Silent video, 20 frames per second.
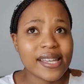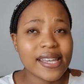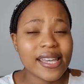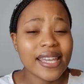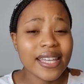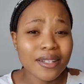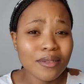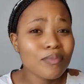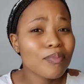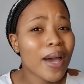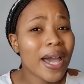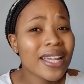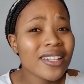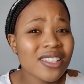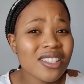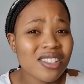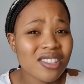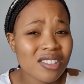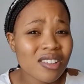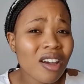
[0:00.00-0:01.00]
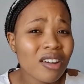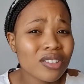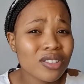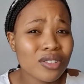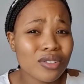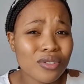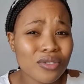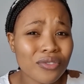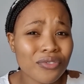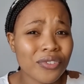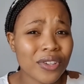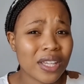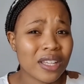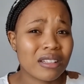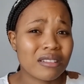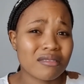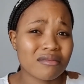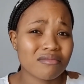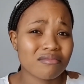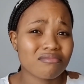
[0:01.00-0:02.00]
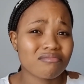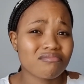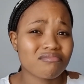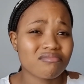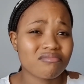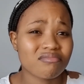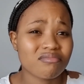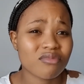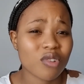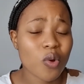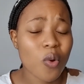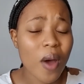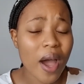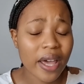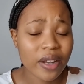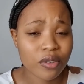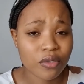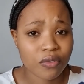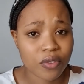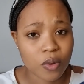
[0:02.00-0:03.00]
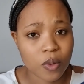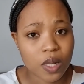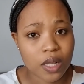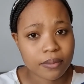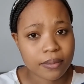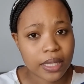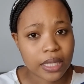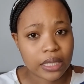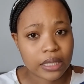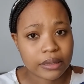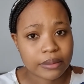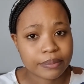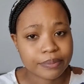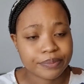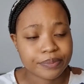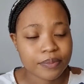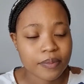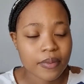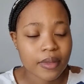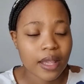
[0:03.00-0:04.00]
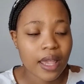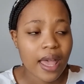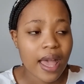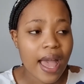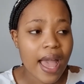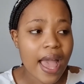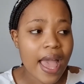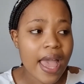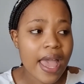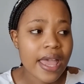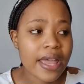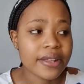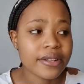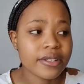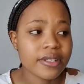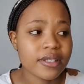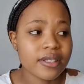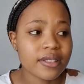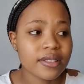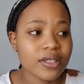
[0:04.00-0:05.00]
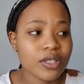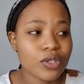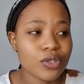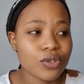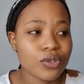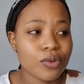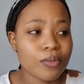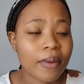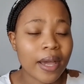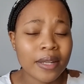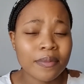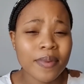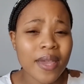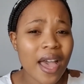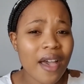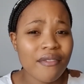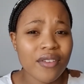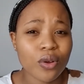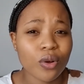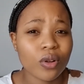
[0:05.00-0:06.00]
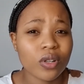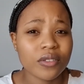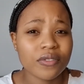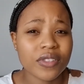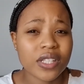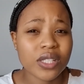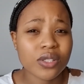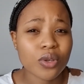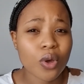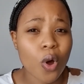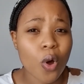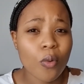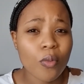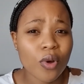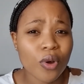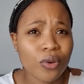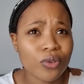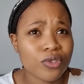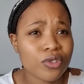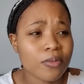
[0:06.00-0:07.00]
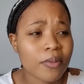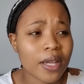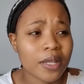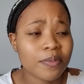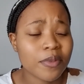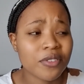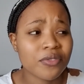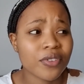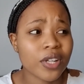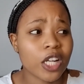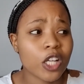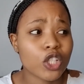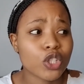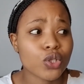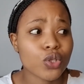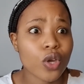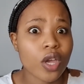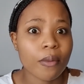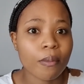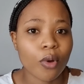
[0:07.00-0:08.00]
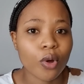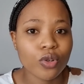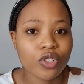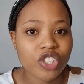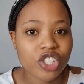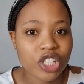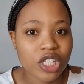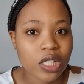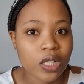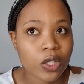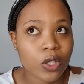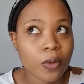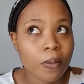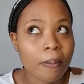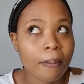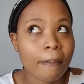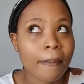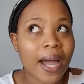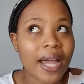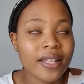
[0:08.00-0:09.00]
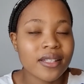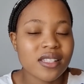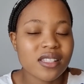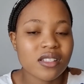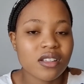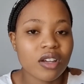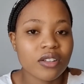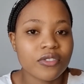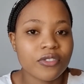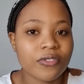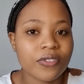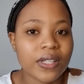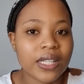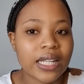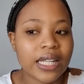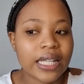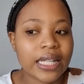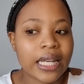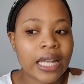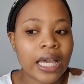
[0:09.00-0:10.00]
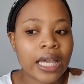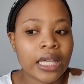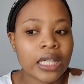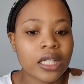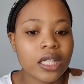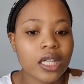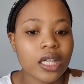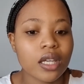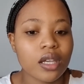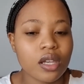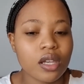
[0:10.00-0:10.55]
it might start to feel quite overwhelming. And you might be having all of these hormones. You might be feeling so emotional. You might start feeling like